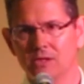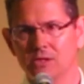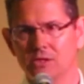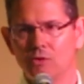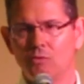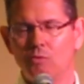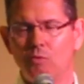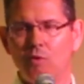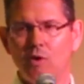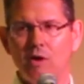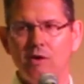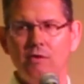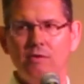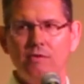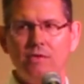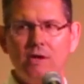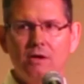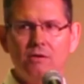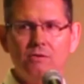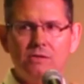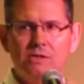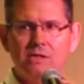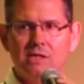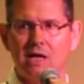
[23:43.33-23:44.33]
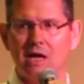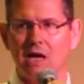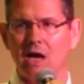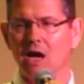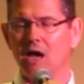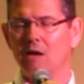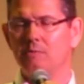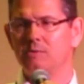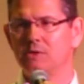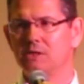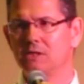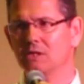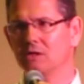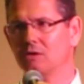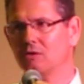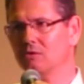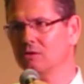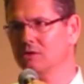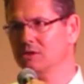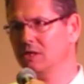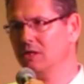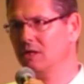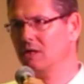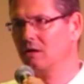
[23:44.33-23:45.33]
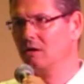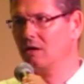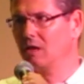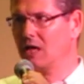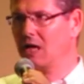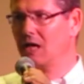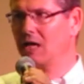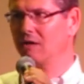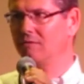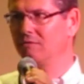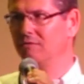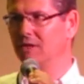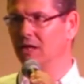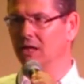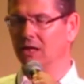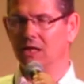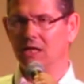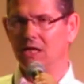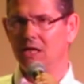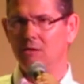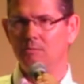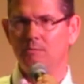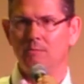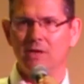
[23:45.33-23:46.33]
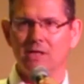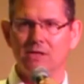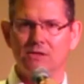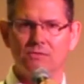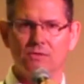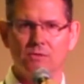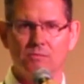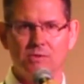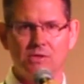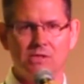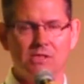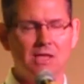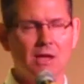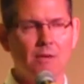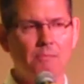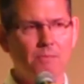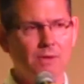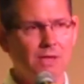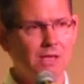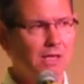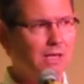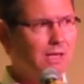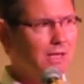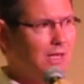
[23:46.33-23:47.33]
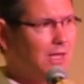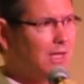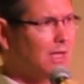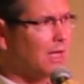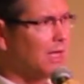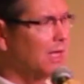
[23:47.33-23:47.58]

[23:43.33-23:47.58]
So what are those obstacles in our life that keep us from stepping